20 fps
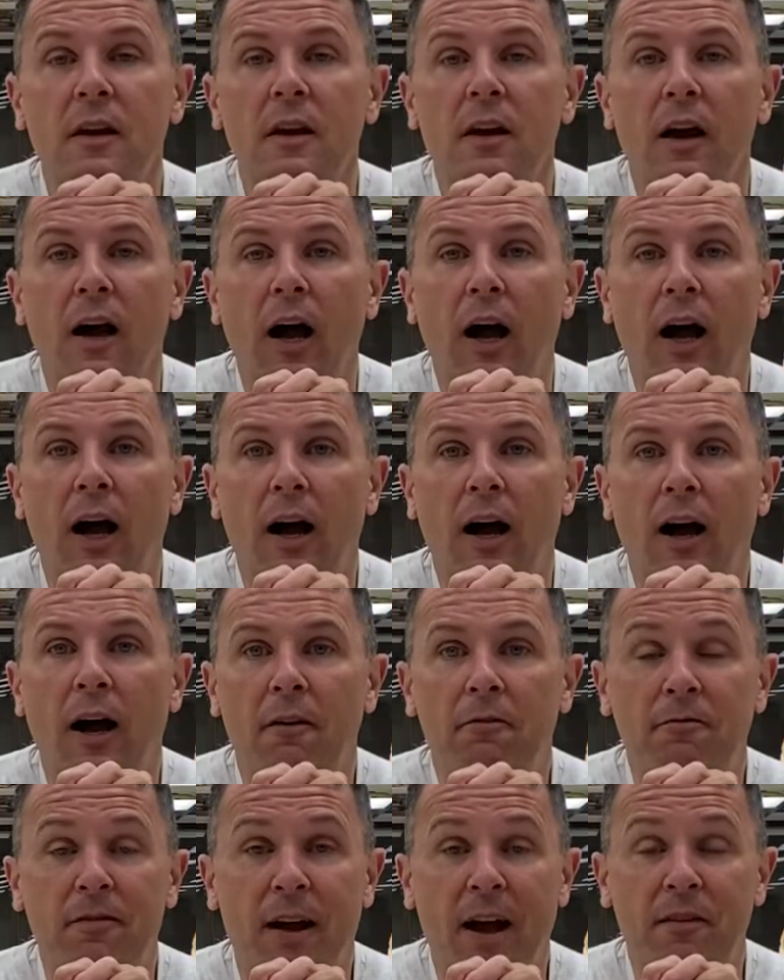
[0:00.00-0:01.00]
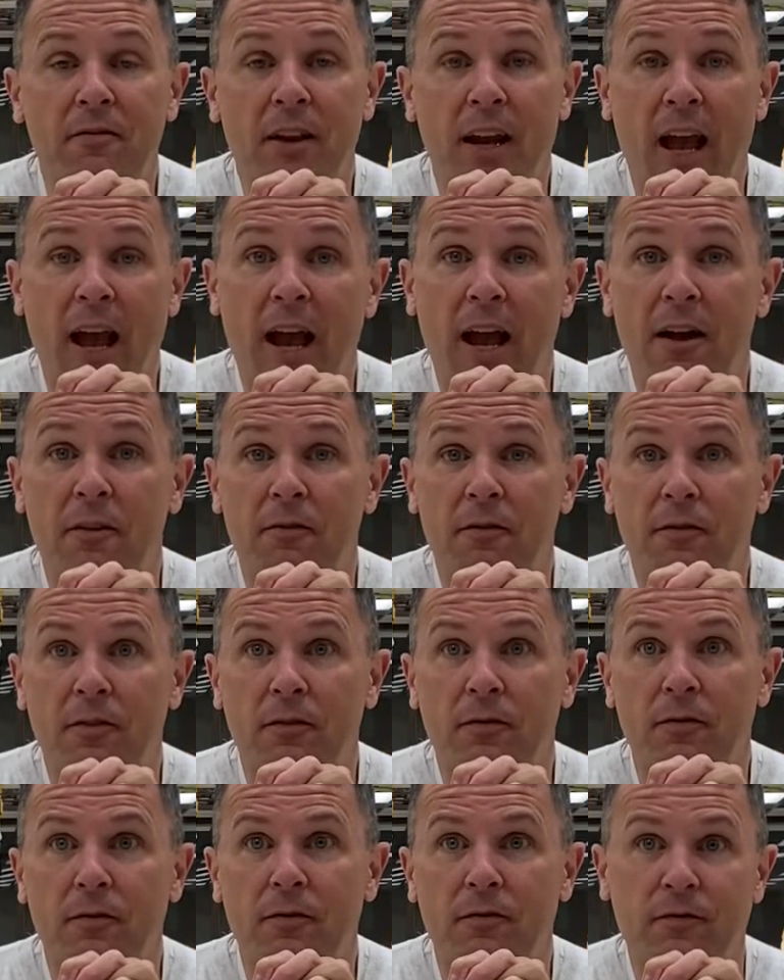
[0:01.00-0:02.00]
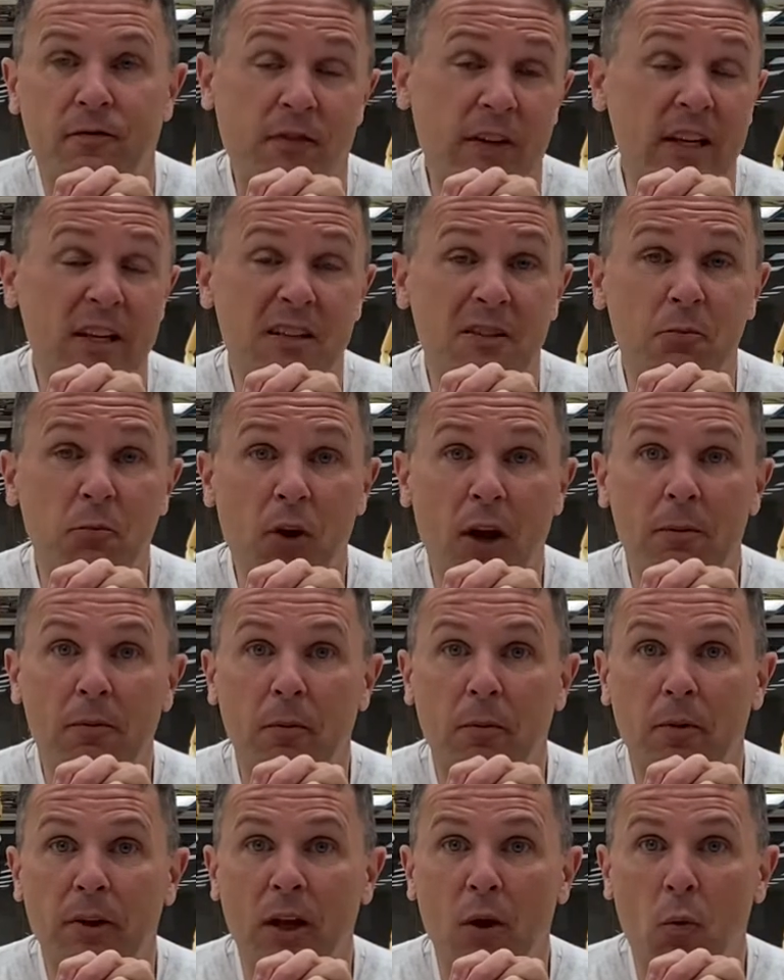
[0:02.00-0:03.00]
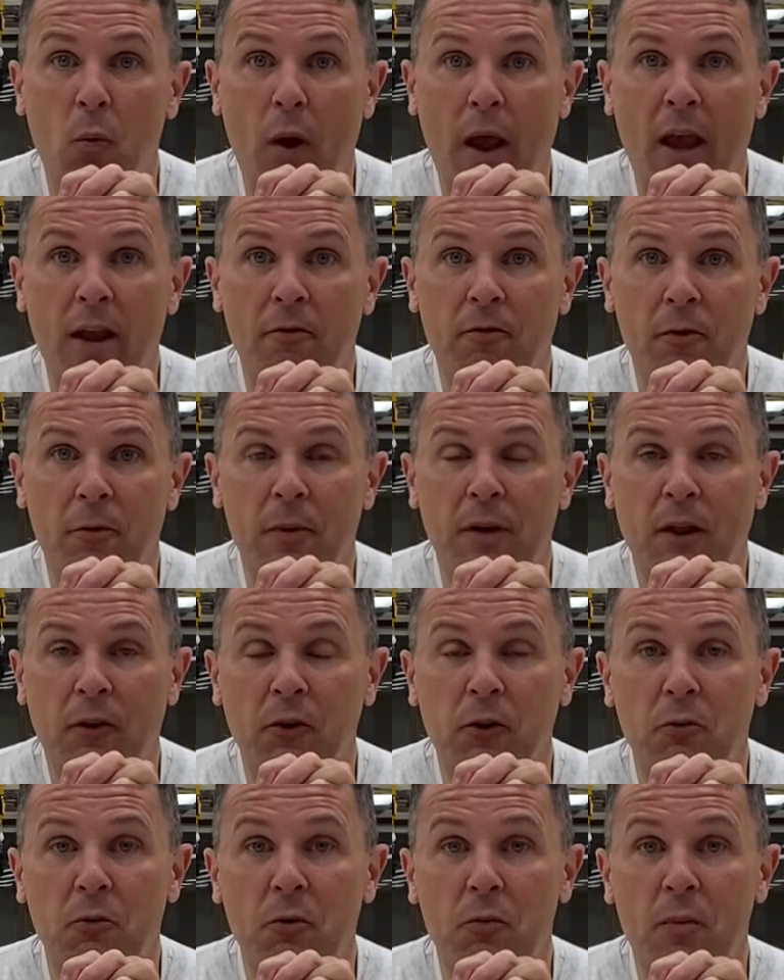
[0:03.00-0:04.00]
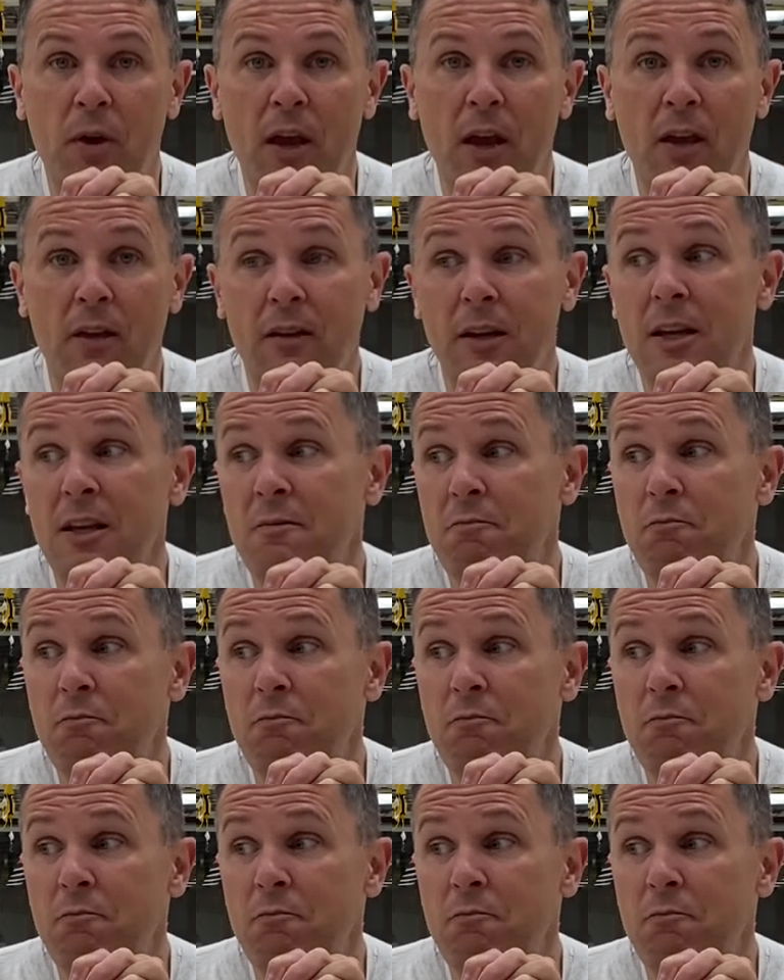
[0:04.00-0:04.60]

5.5 feet probably away from another human being. In